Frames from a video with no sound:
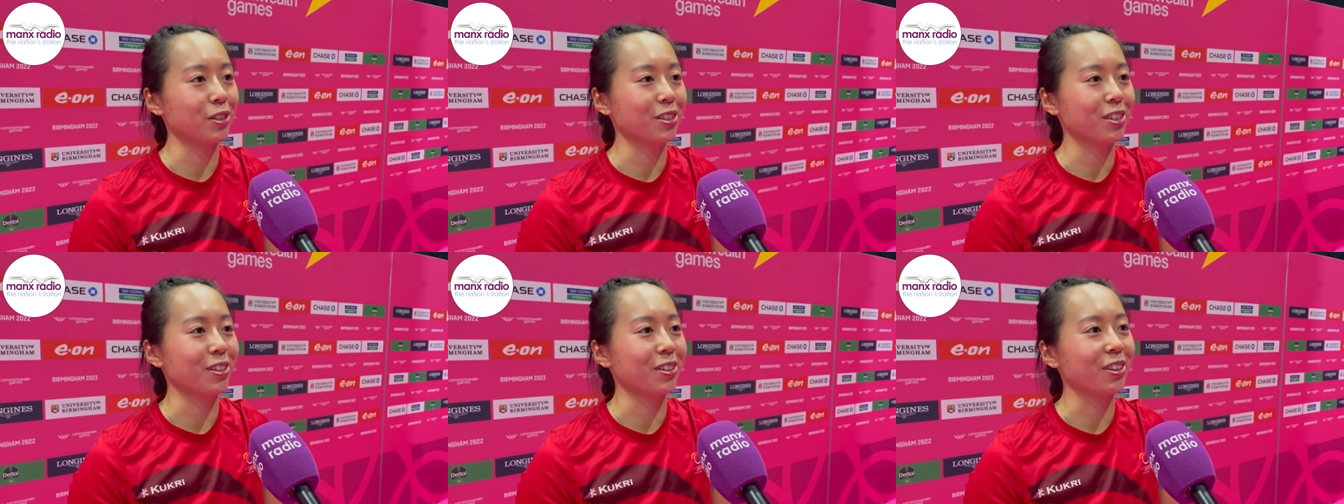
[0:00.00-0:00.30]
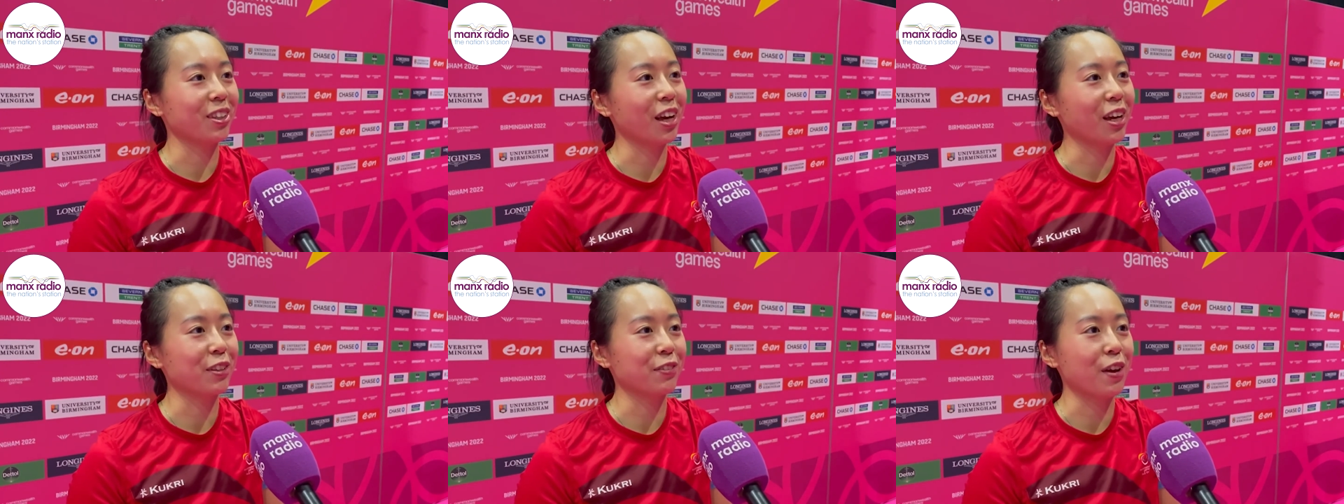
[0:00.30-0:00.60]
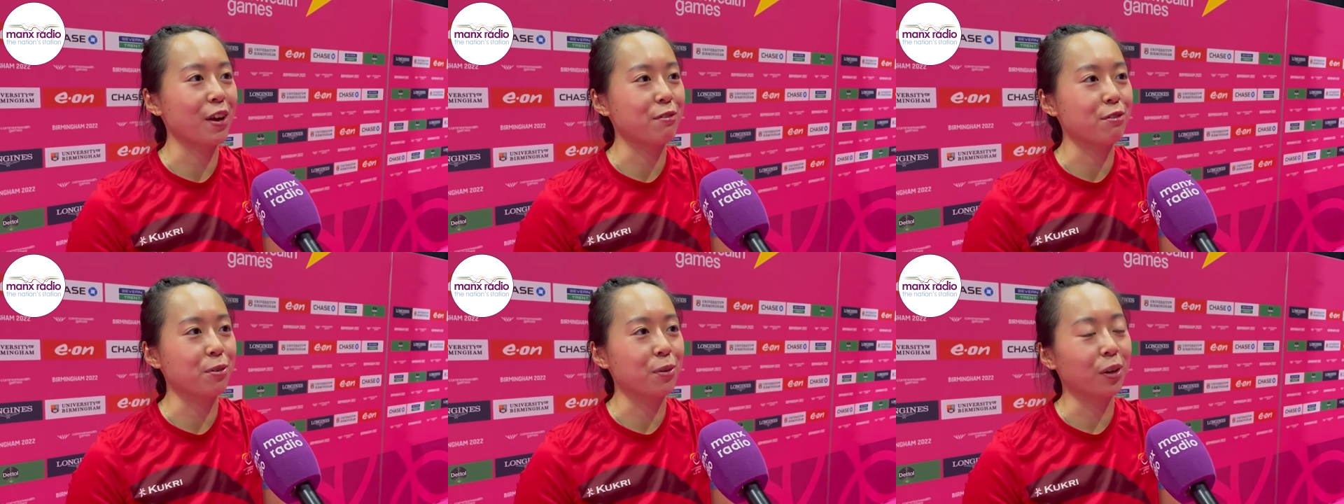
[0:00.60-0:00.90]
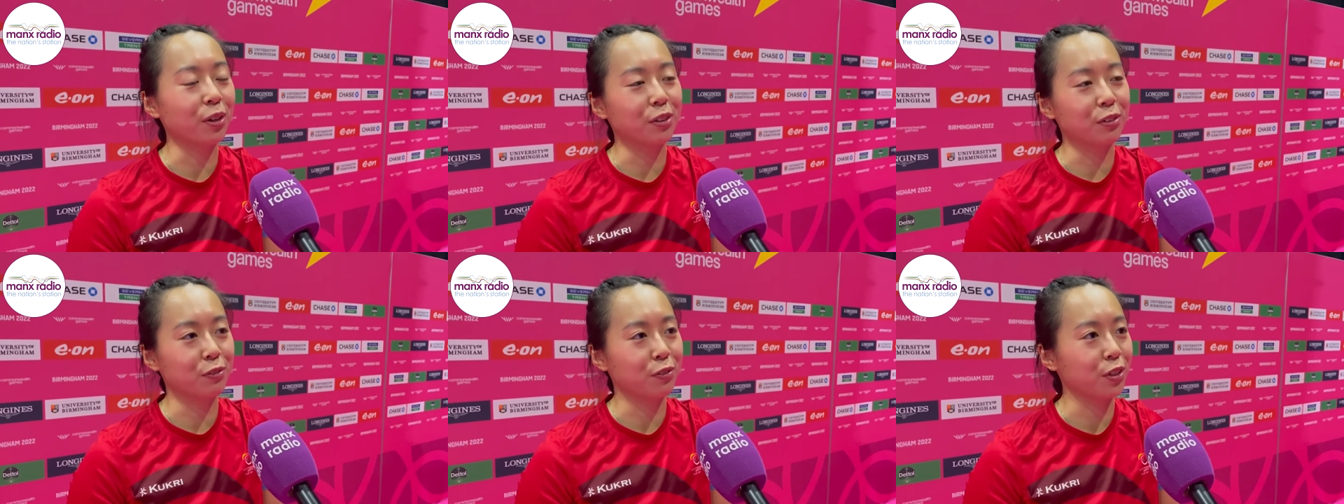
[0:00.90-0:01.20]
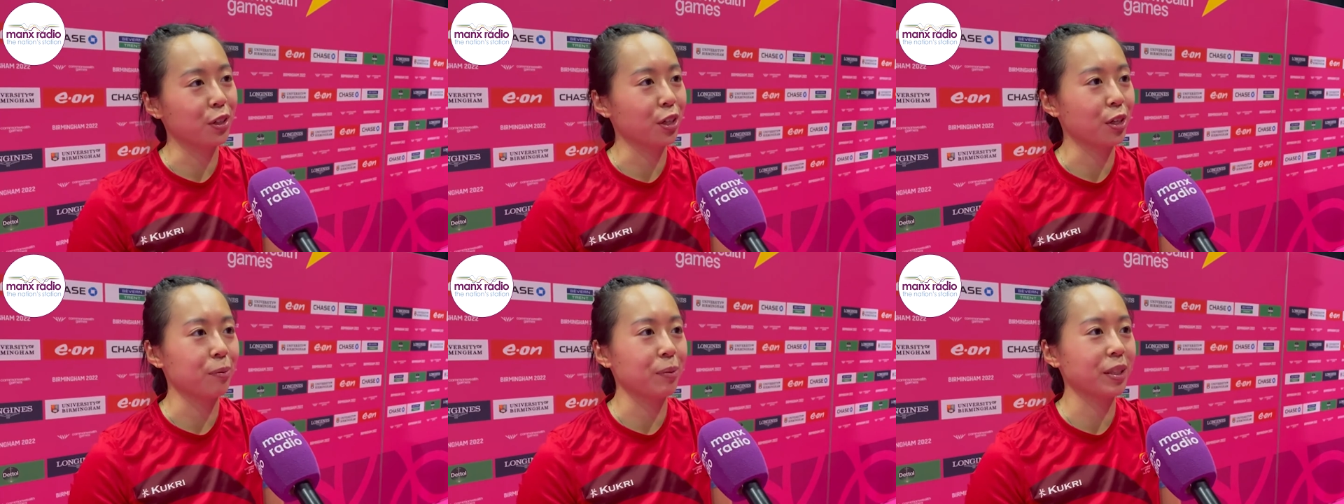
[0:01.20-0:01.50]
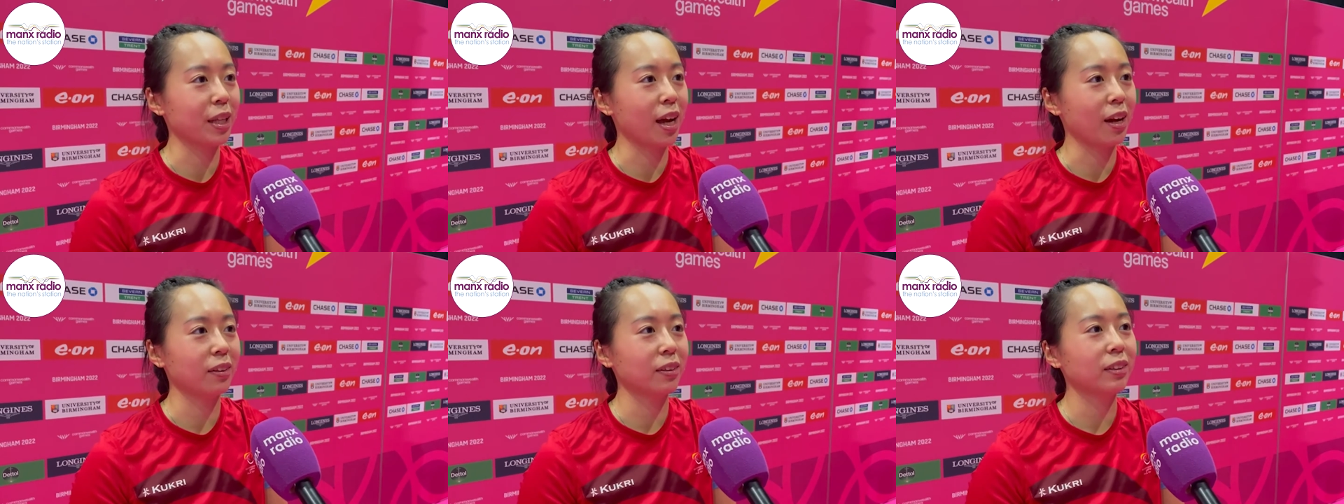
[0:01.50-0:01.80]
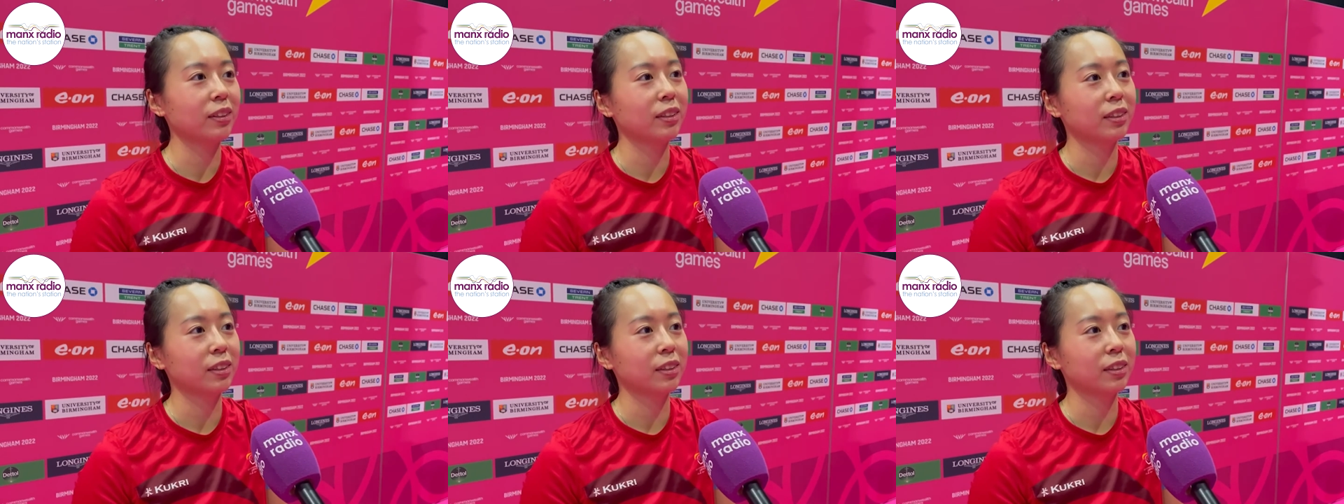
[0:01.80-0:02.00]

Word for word: So thanks for everyone for coming down.